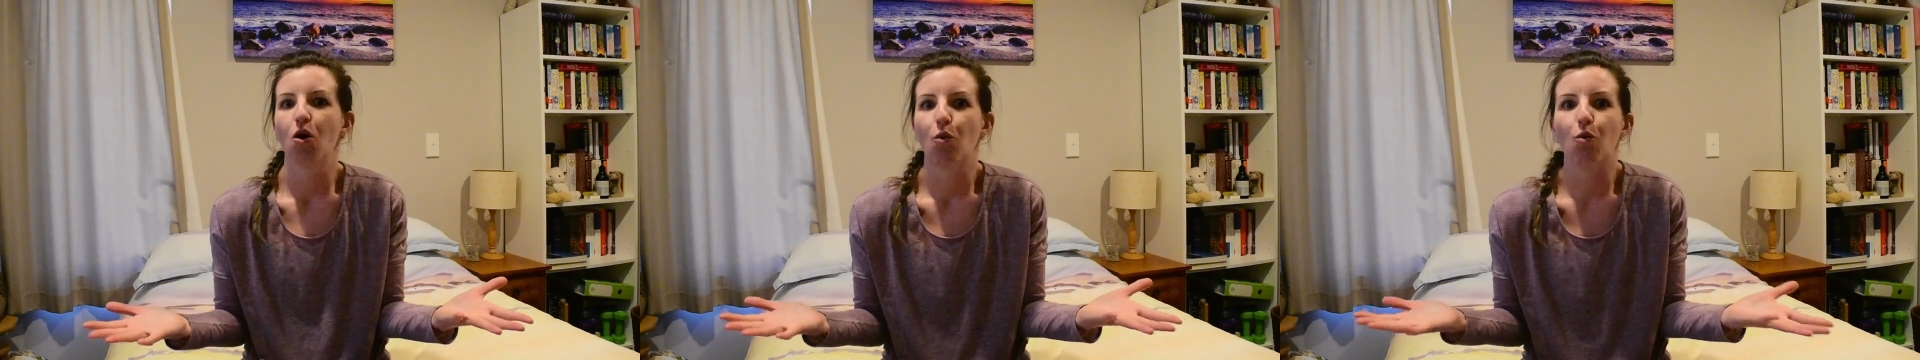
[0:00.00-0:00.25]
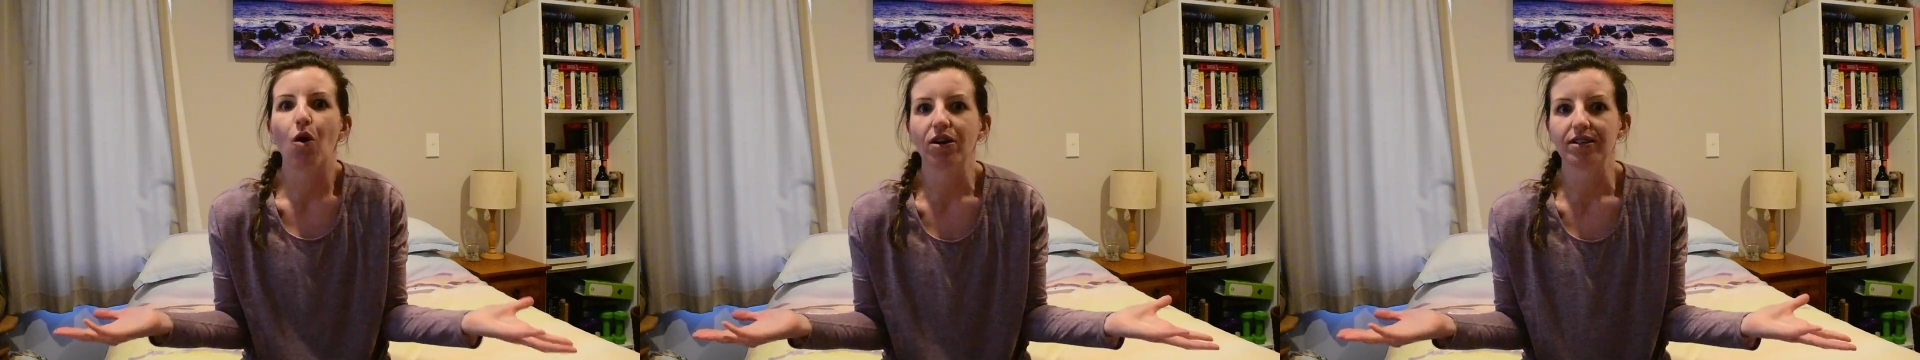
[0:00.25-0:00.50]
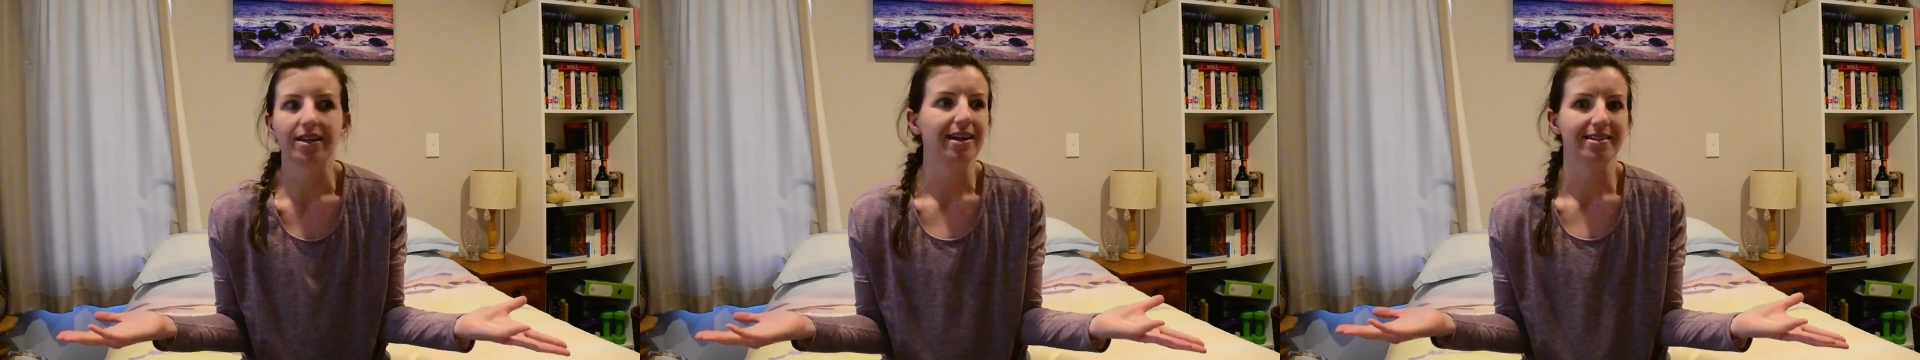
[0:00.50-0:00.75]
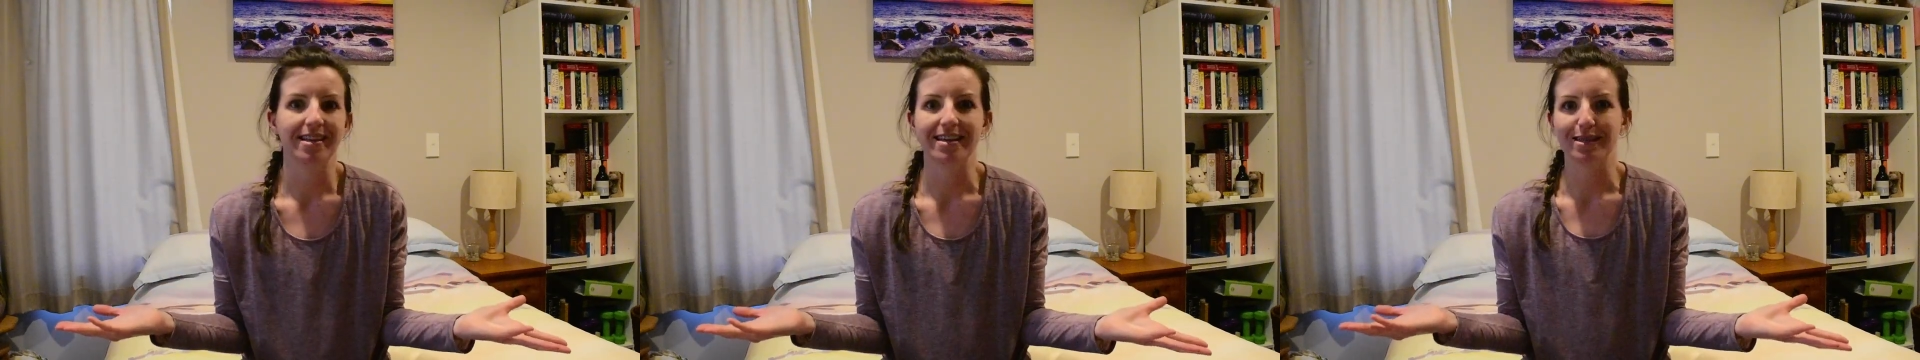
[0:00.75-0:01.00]
What
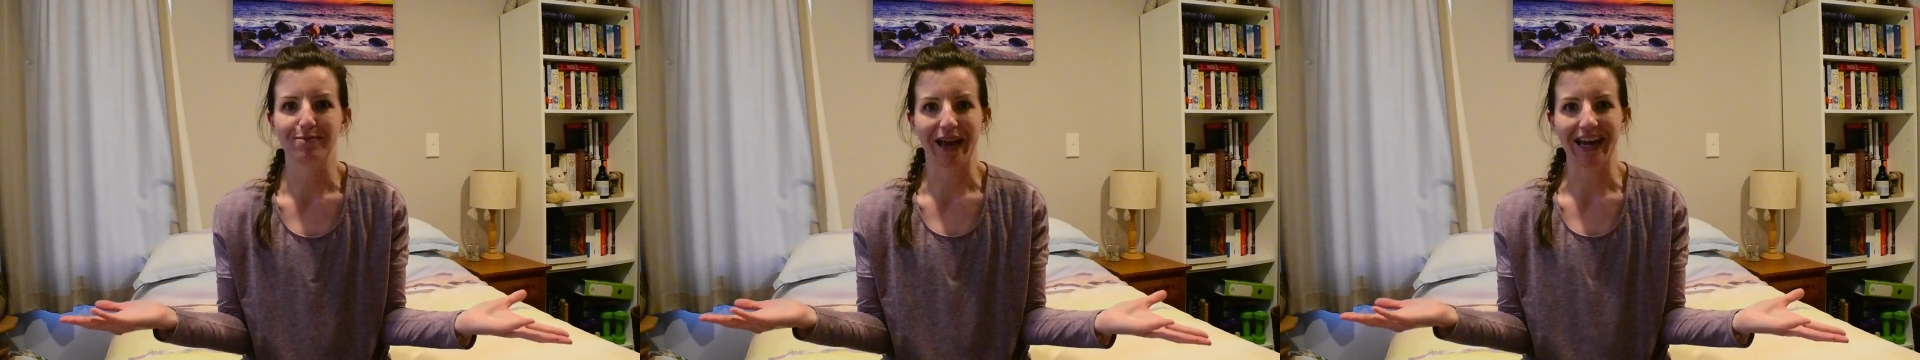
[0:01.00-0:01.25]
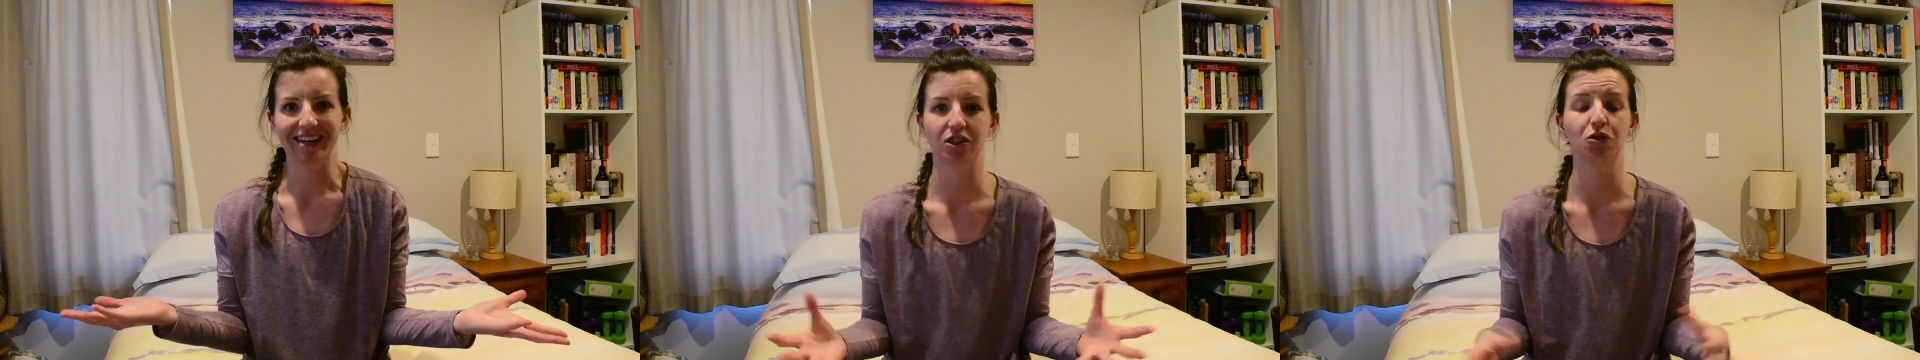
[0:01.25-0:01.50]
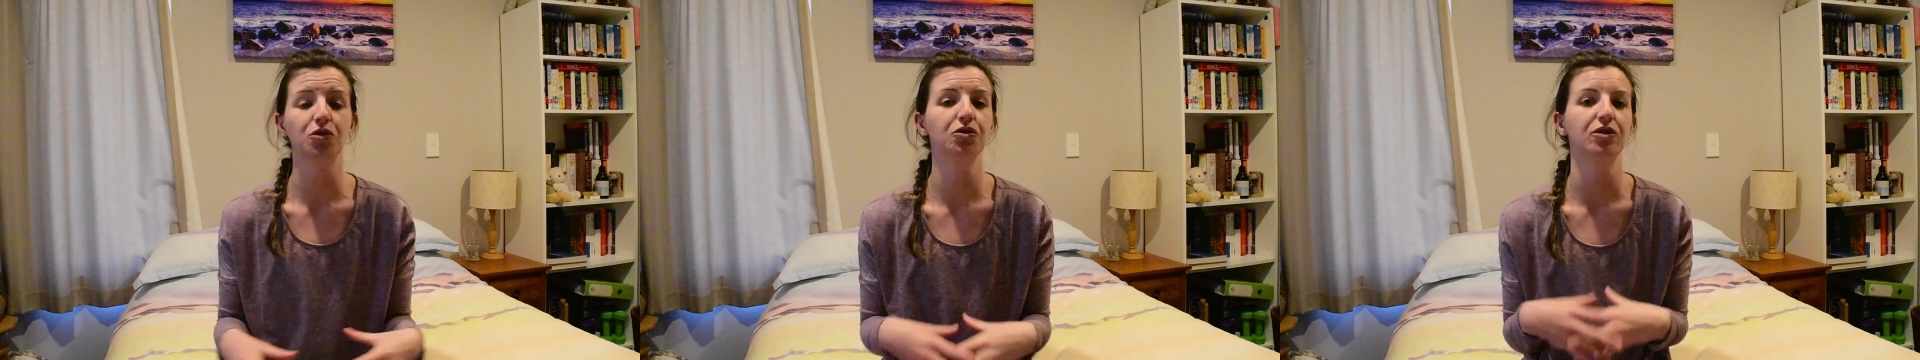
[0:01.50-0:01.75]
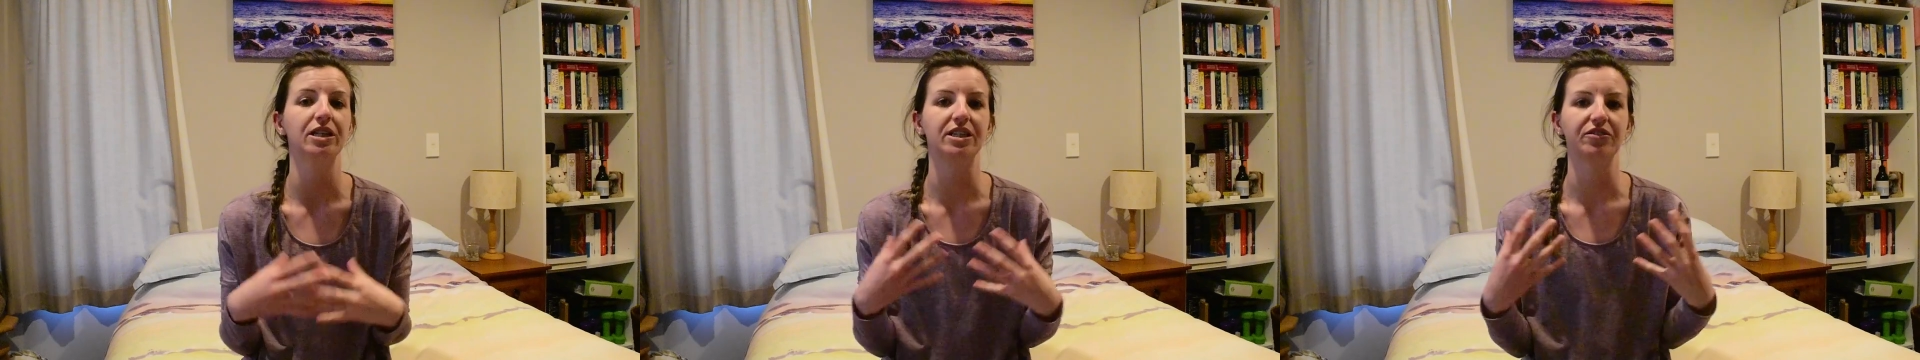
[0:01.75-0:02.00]
does this mean? In all
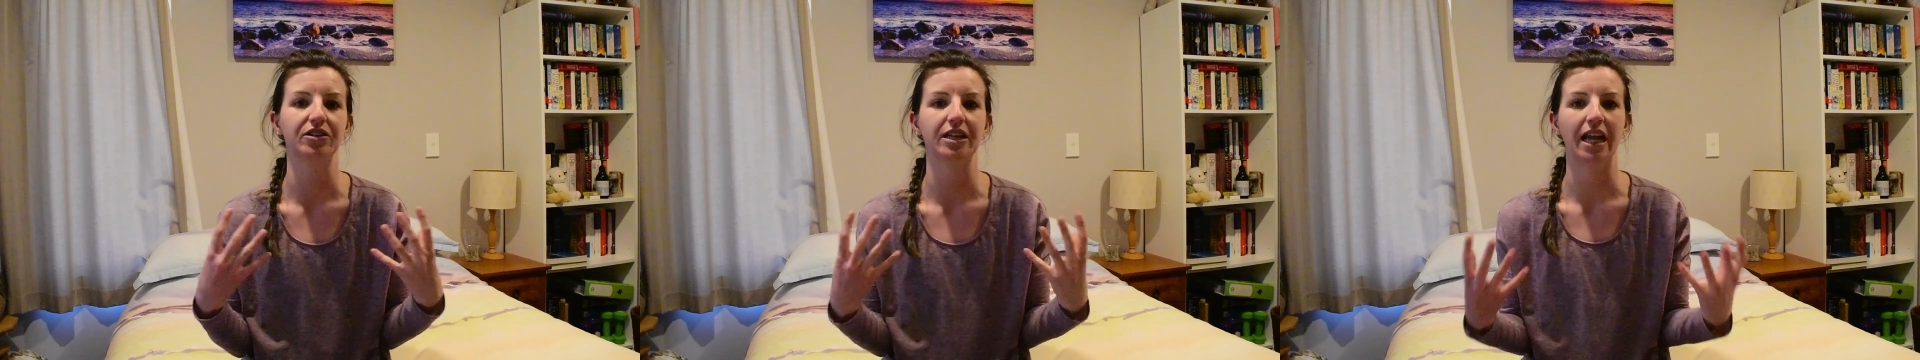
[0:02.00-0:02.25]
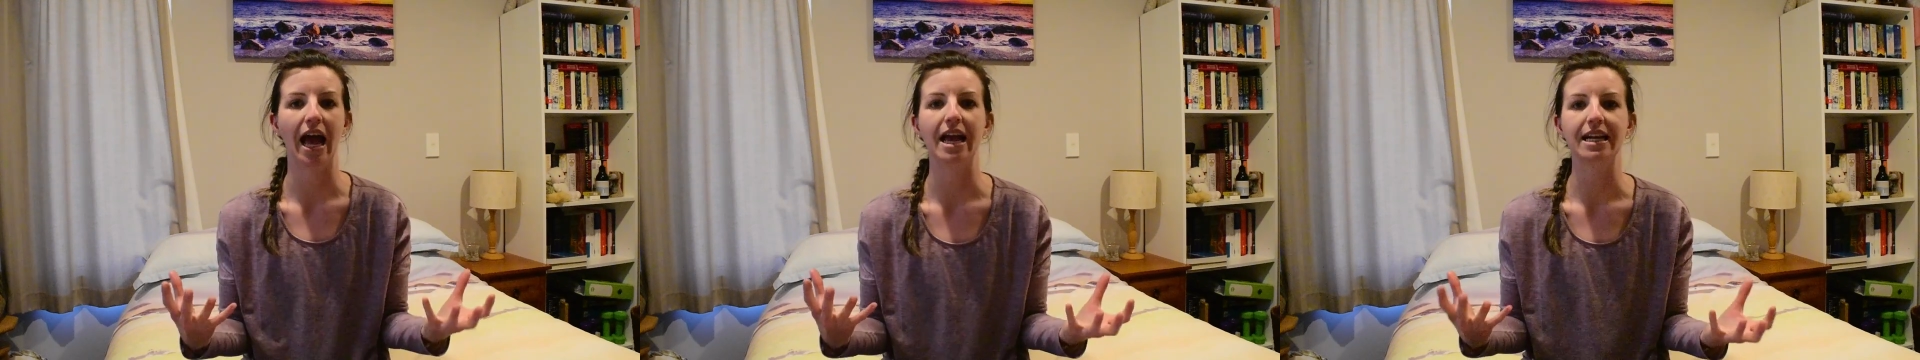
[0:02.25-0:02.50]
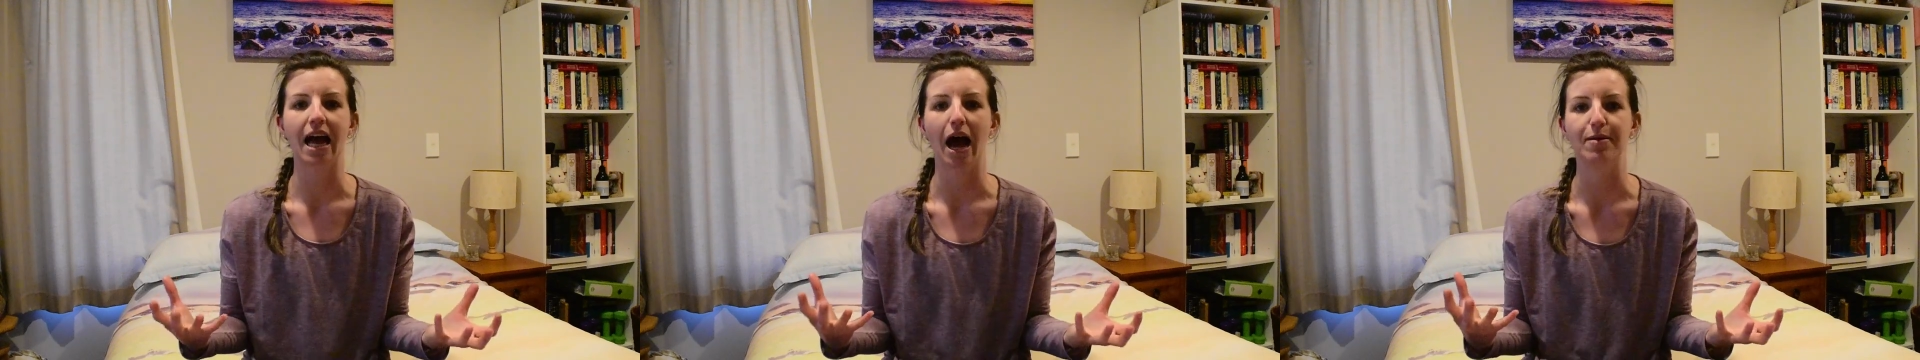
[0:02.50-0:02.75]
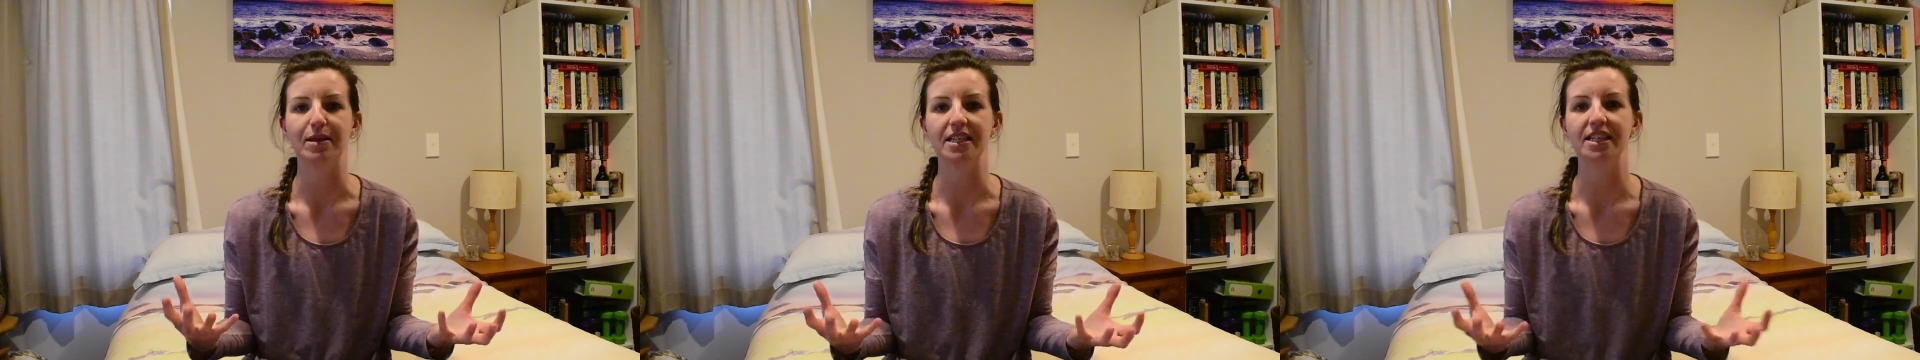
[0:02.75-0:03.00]
three different layered
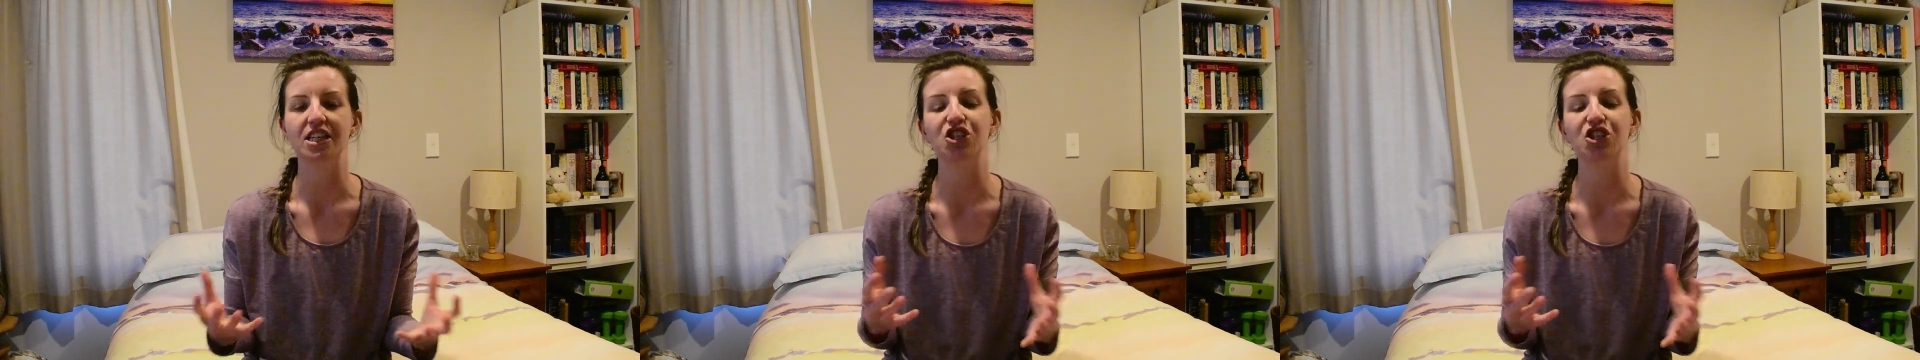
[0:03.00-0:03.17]
garments,